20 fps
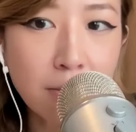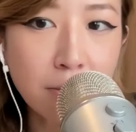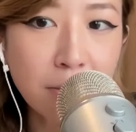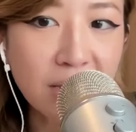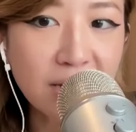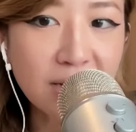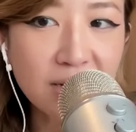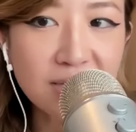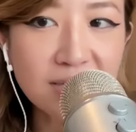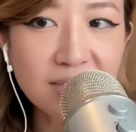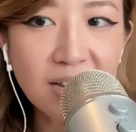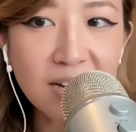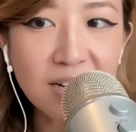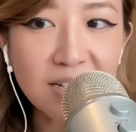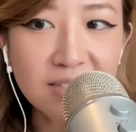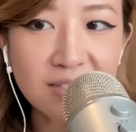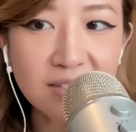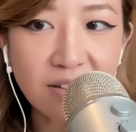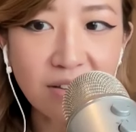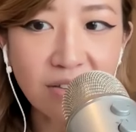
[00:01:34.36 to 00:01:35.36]
But it does kind
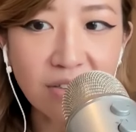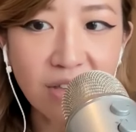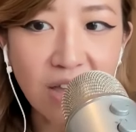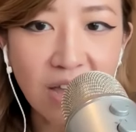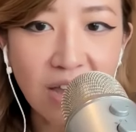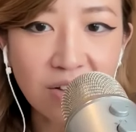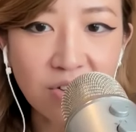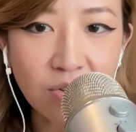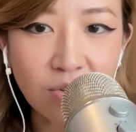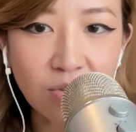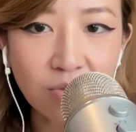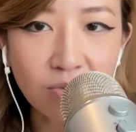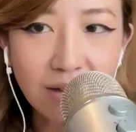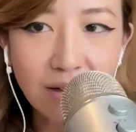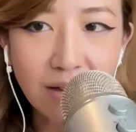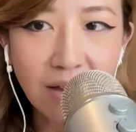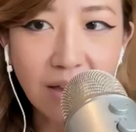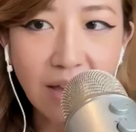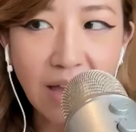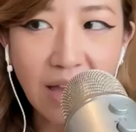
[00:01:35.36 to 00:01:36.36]
of suck that I don't
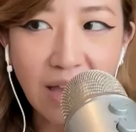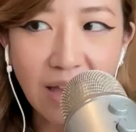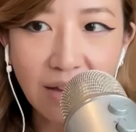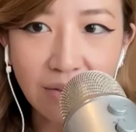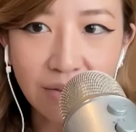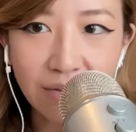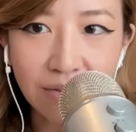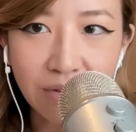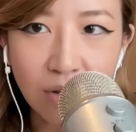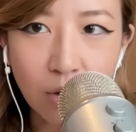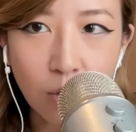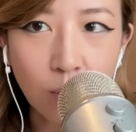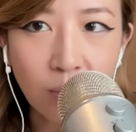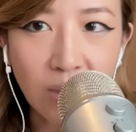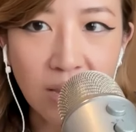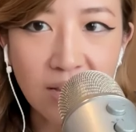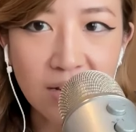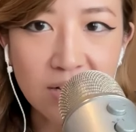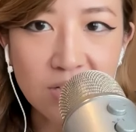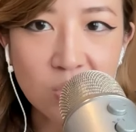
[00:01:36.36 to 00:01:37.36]
have a
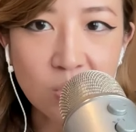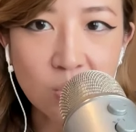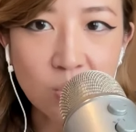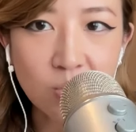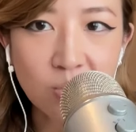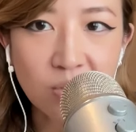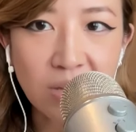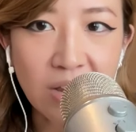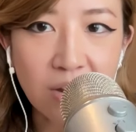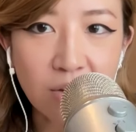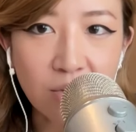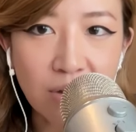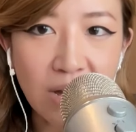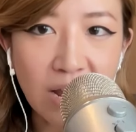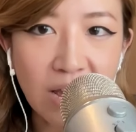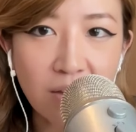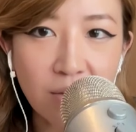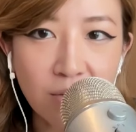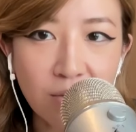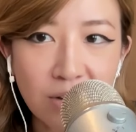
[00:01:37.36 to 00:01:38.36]
way to get
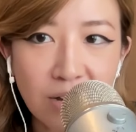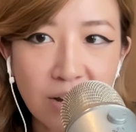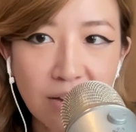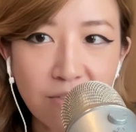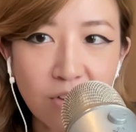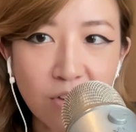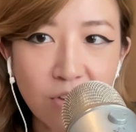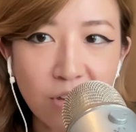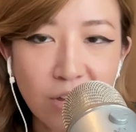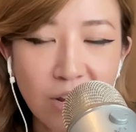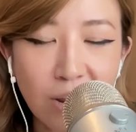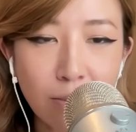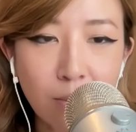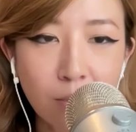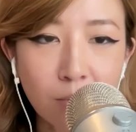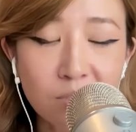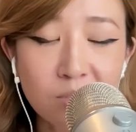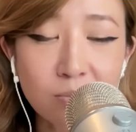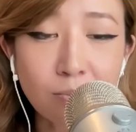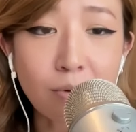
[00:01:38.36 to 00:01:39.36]
around and I feel like I'm
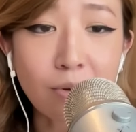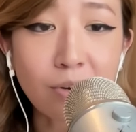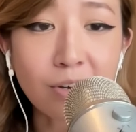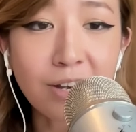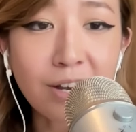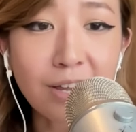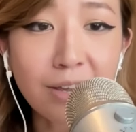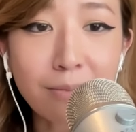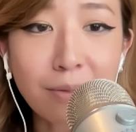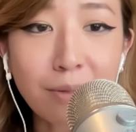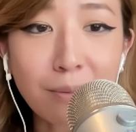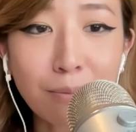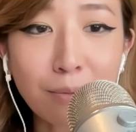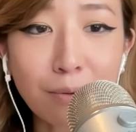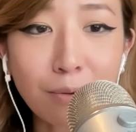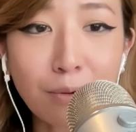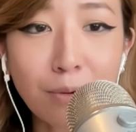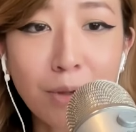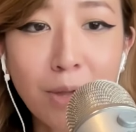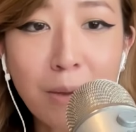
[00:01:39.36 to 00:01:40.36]
always burdening
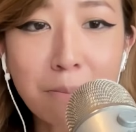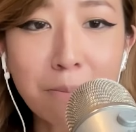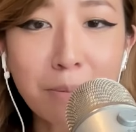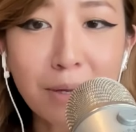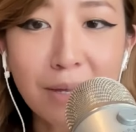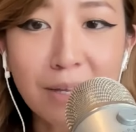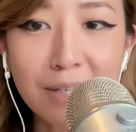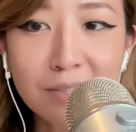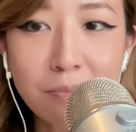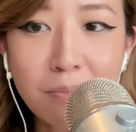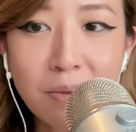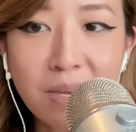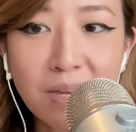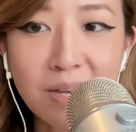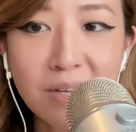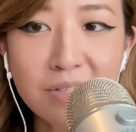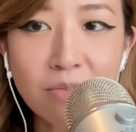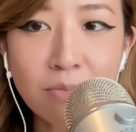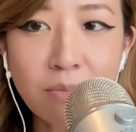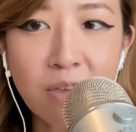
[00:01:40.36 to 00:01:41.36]
people, but it's
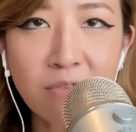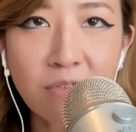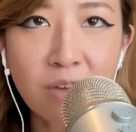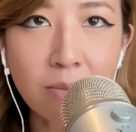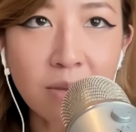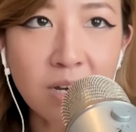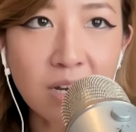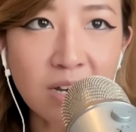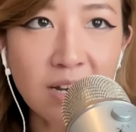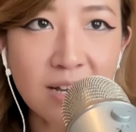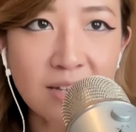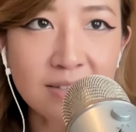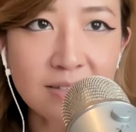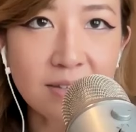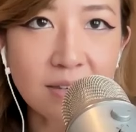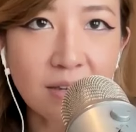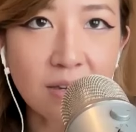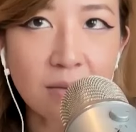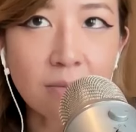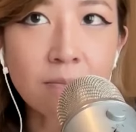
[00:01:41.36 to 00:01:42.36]
because of my feminine S
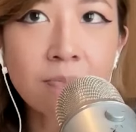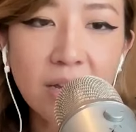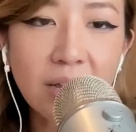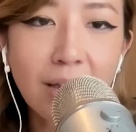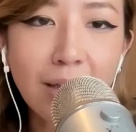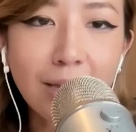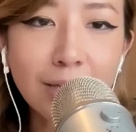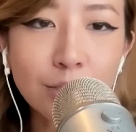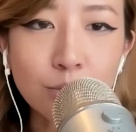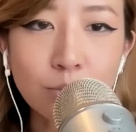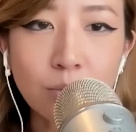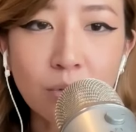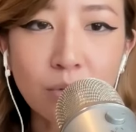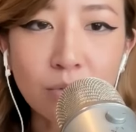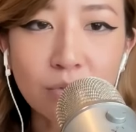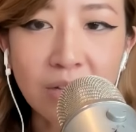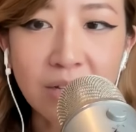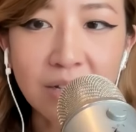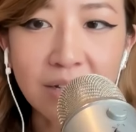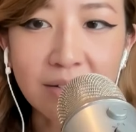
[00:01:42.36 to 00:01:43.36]
E. I
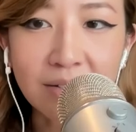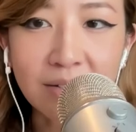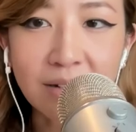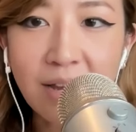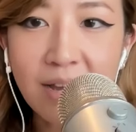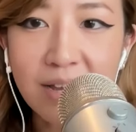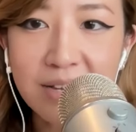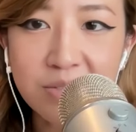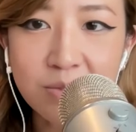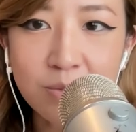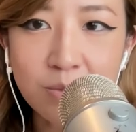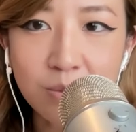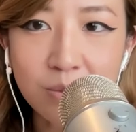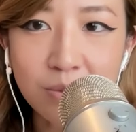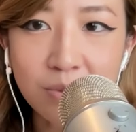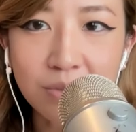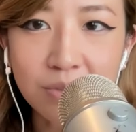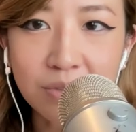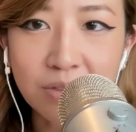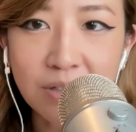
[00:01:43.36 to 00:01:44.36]
drove in high
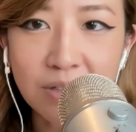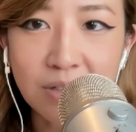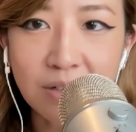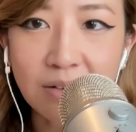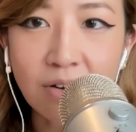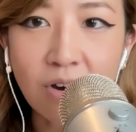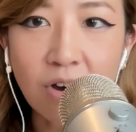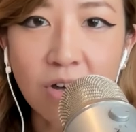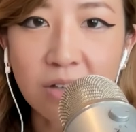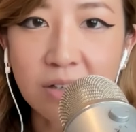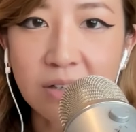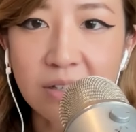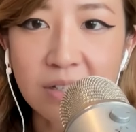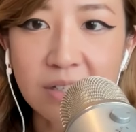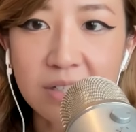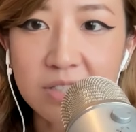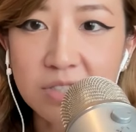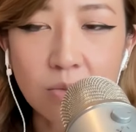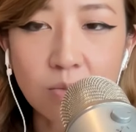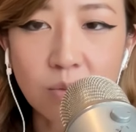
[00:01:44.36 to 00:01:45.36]
school, in
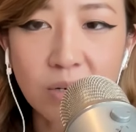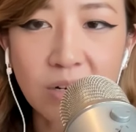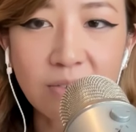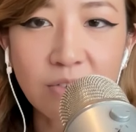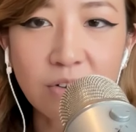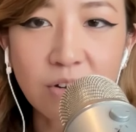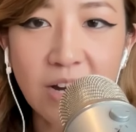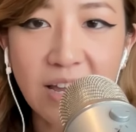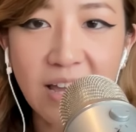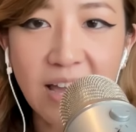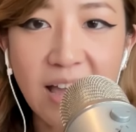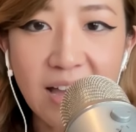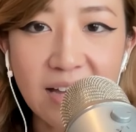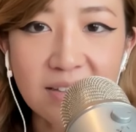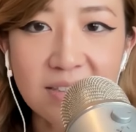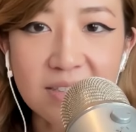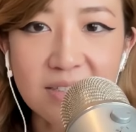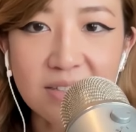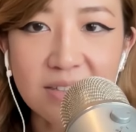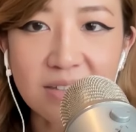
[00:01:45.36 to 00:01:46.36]
college. Whenever I
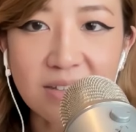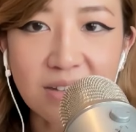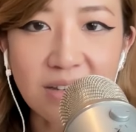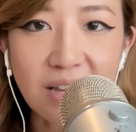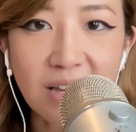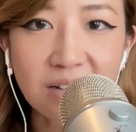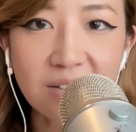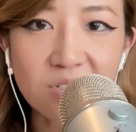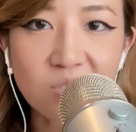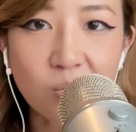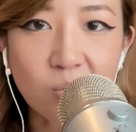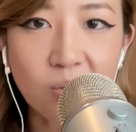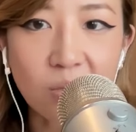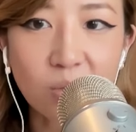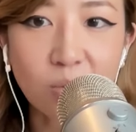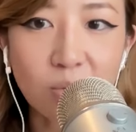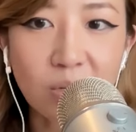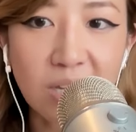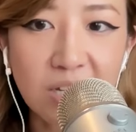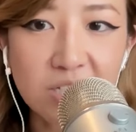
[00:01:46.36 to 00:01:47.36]
had to get to a
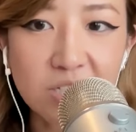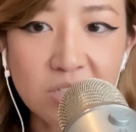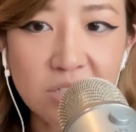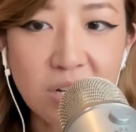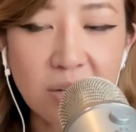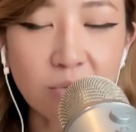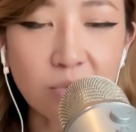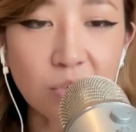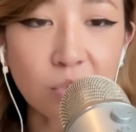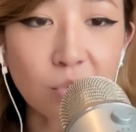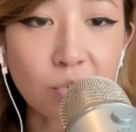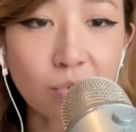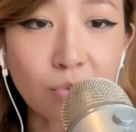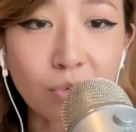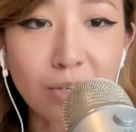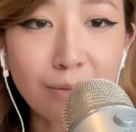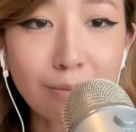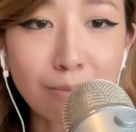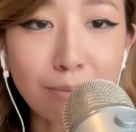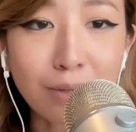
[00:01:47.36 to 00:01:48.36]
location, I would do
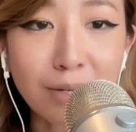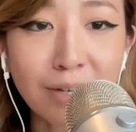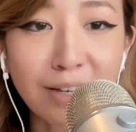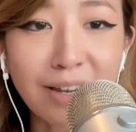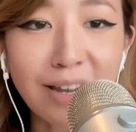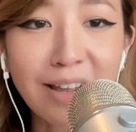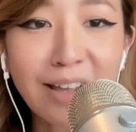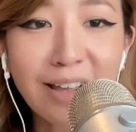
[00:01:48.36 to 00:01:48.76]
it, but